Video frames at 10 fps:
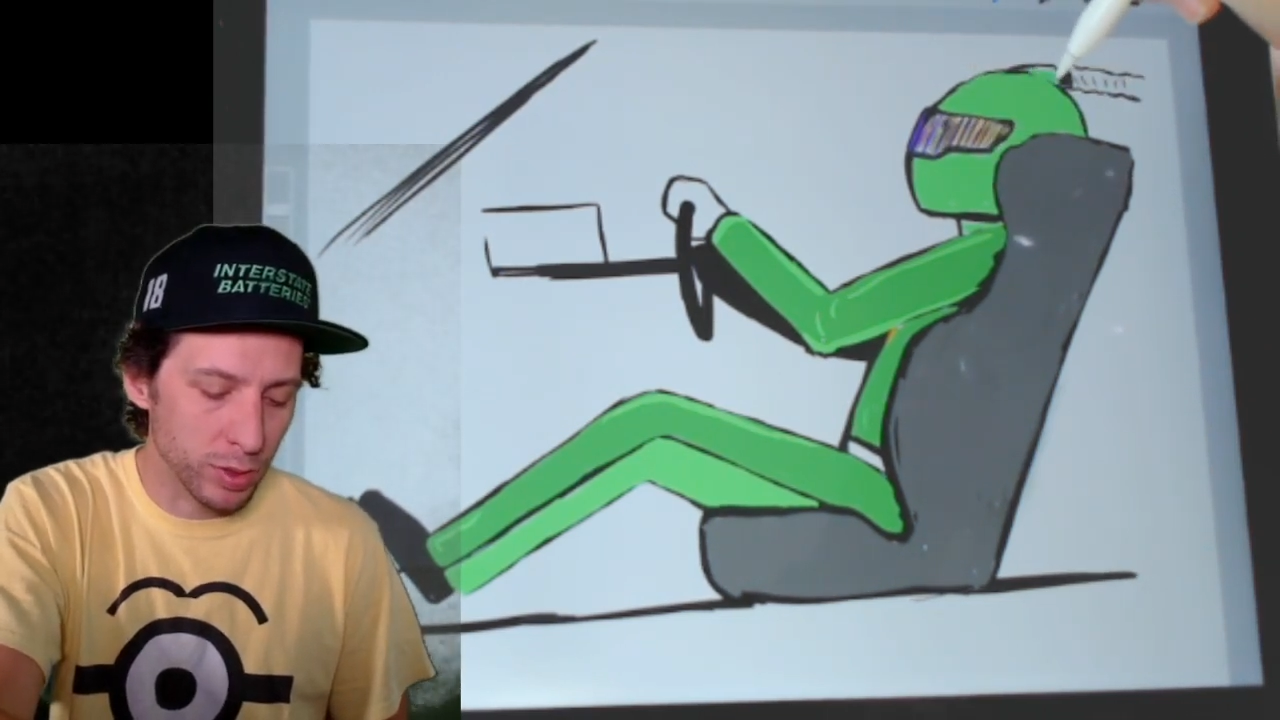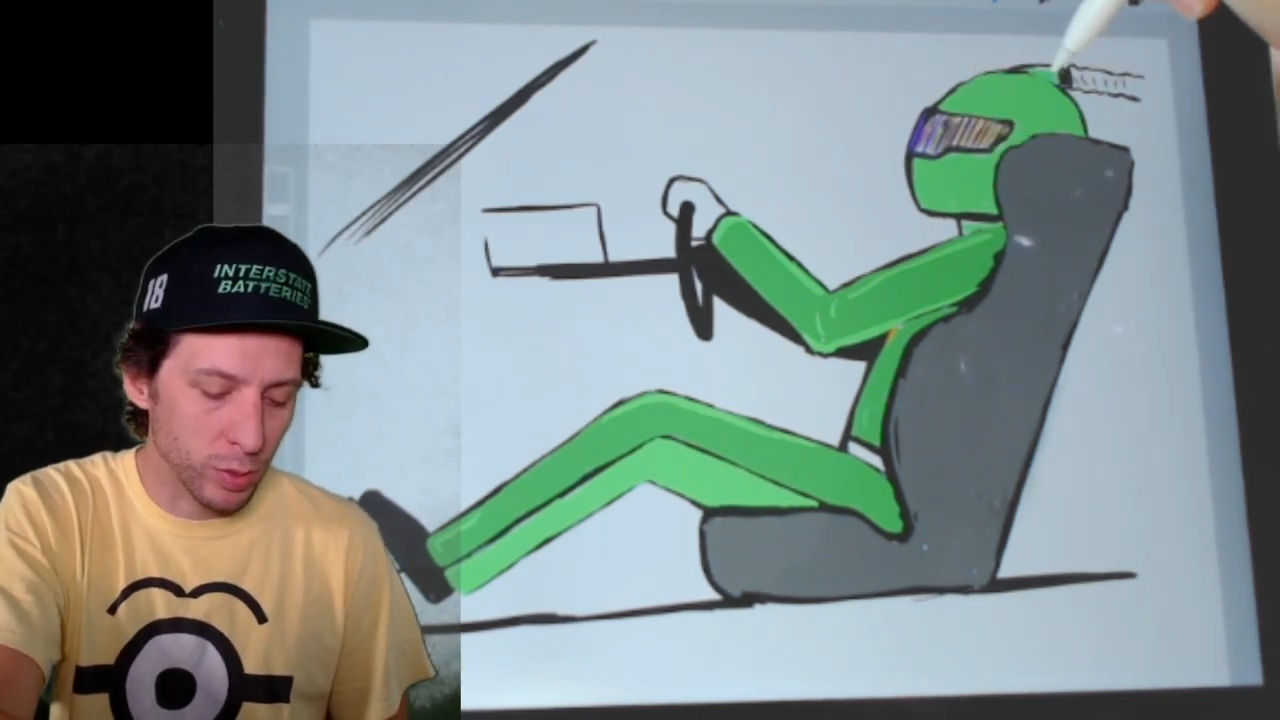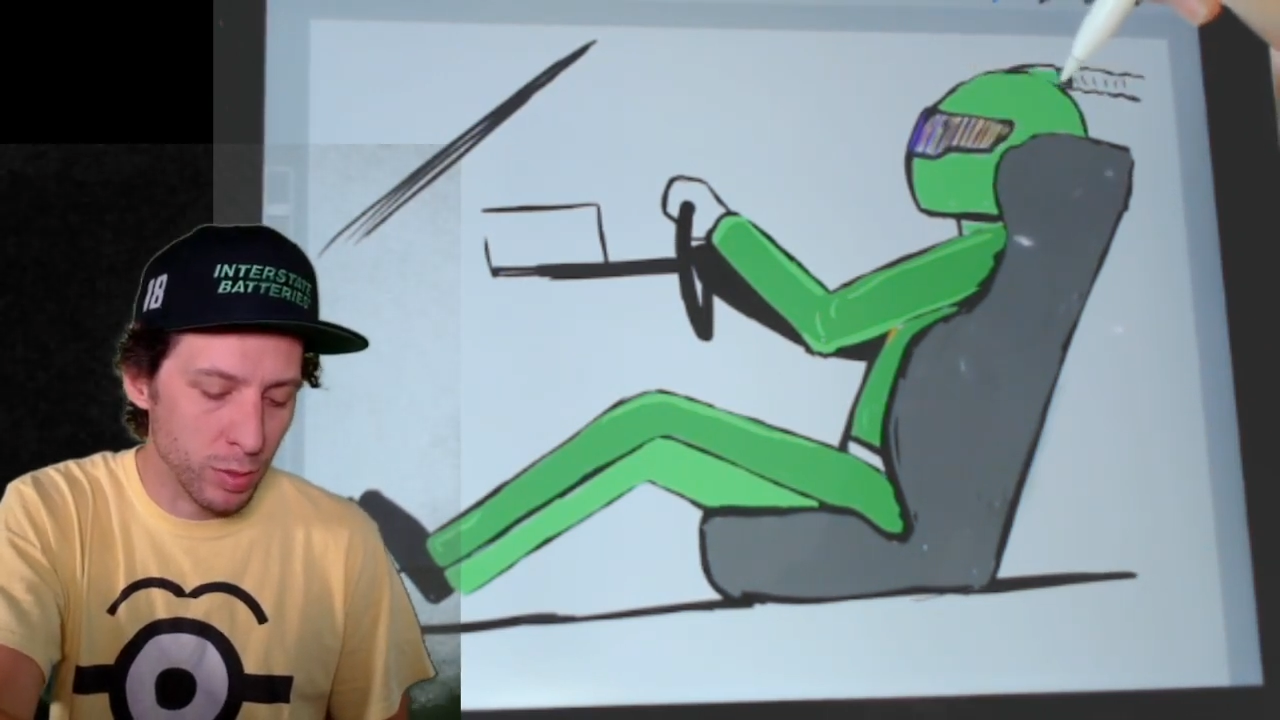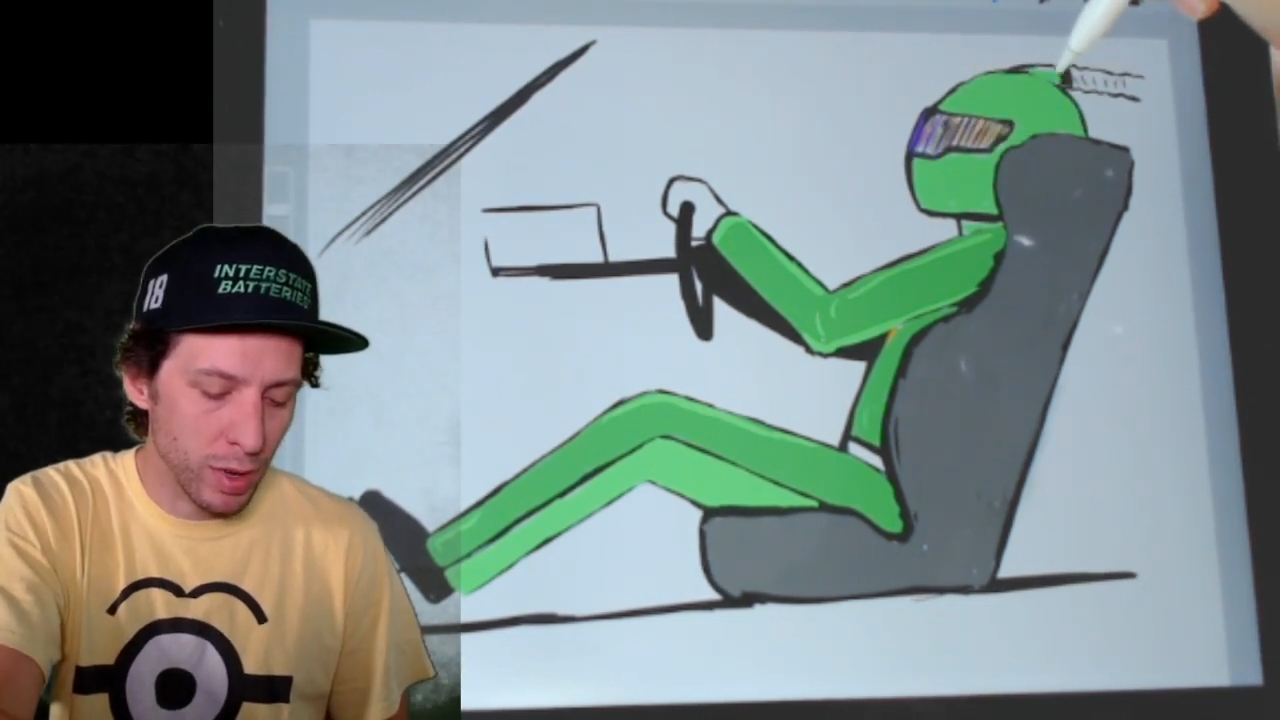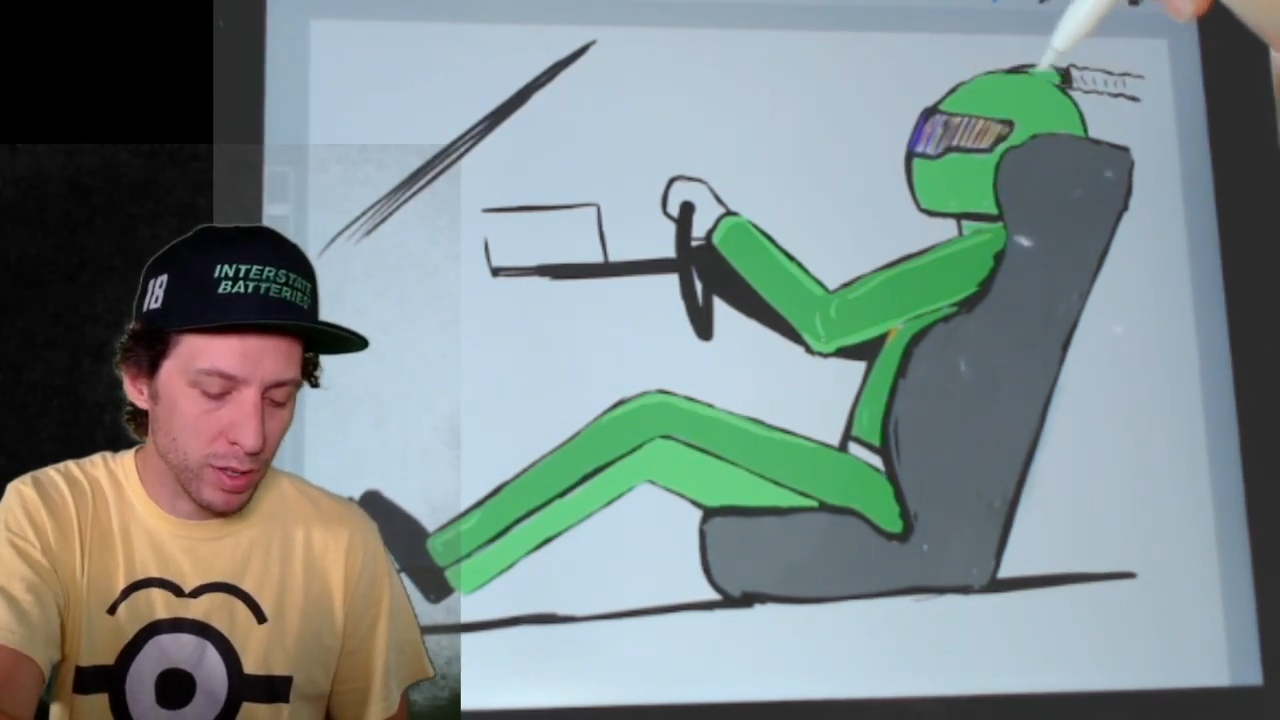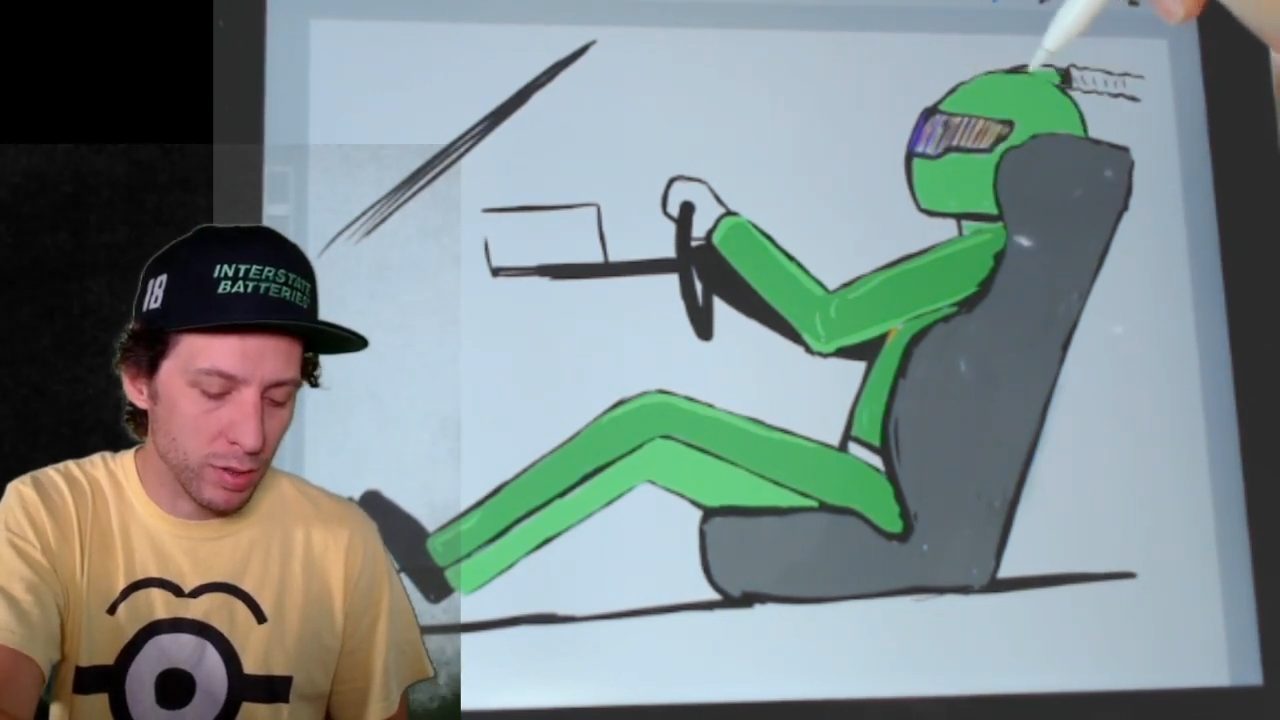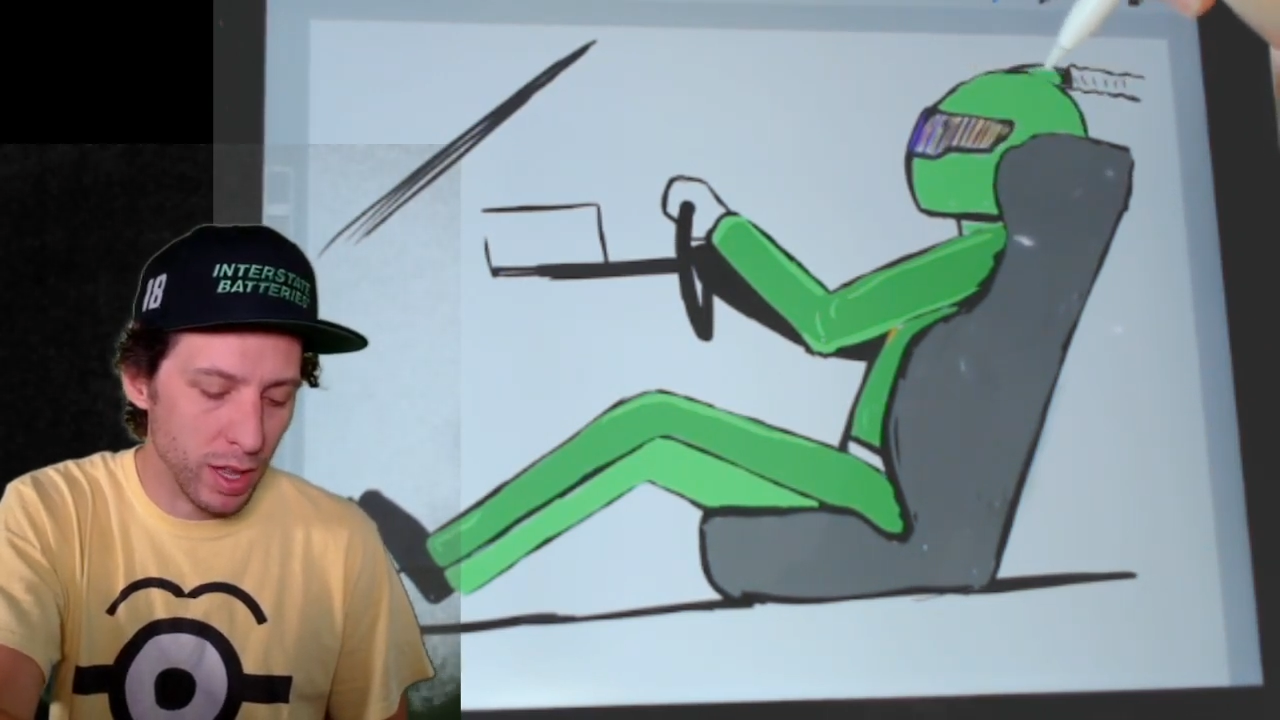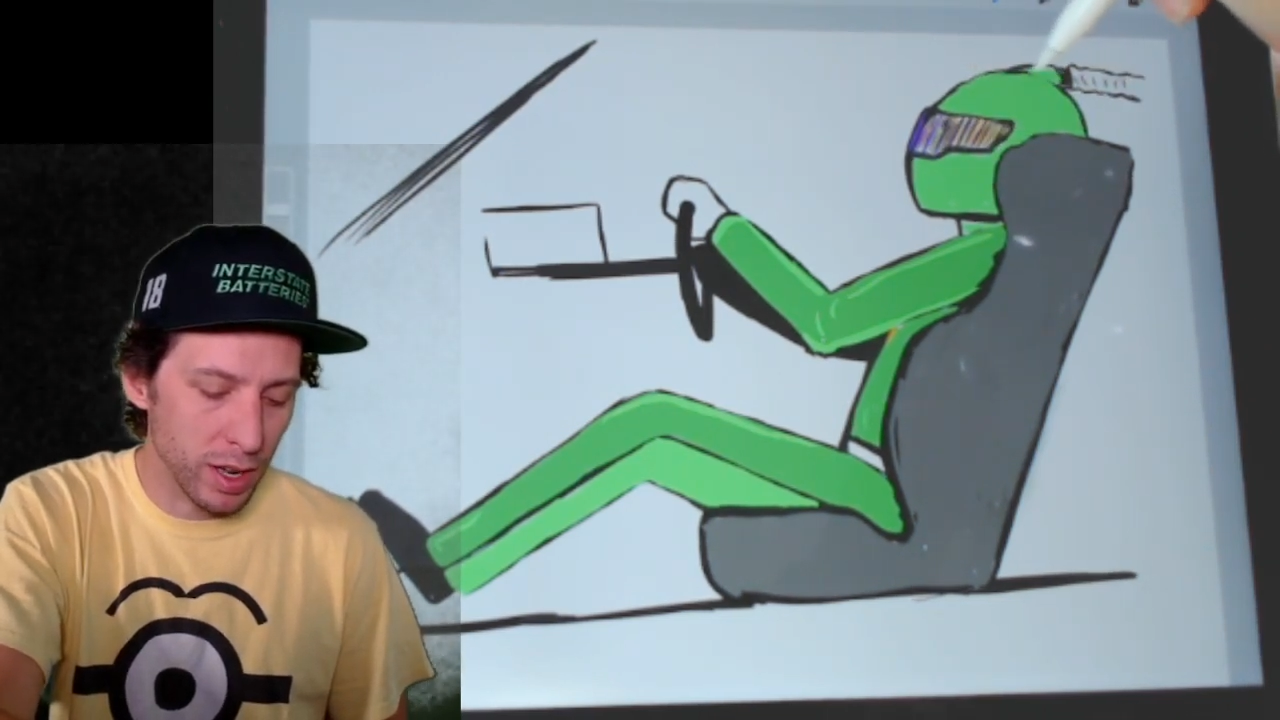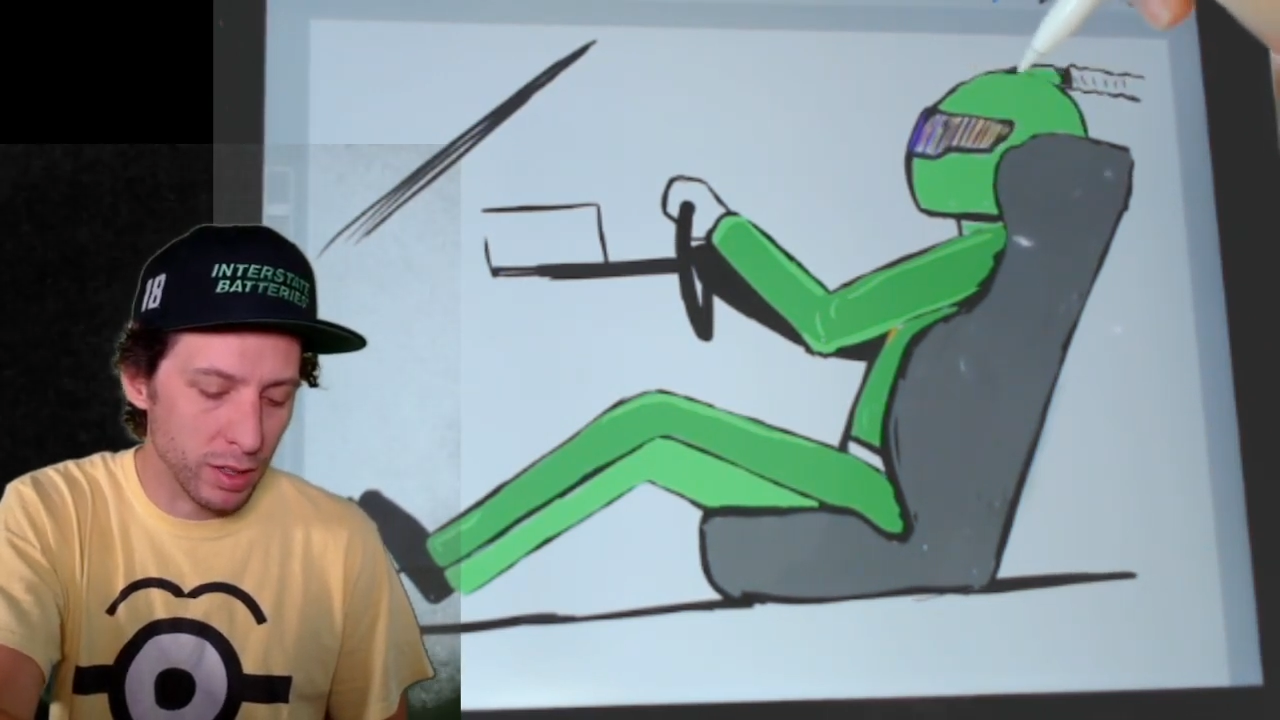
so we might do that